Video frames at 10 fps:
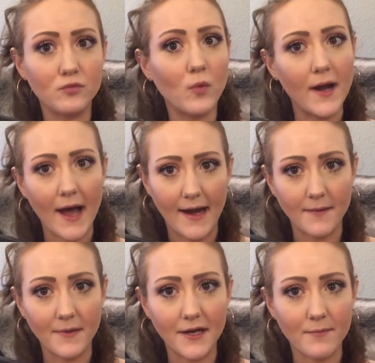one
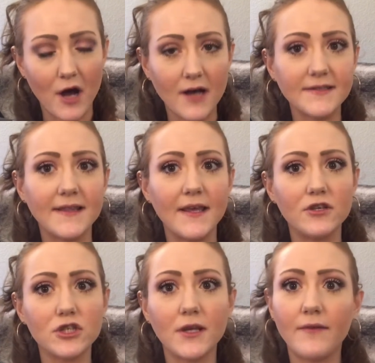item in your box, and they
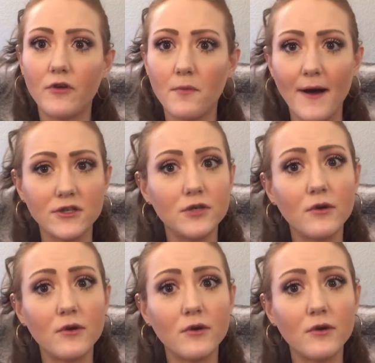usually give you about 2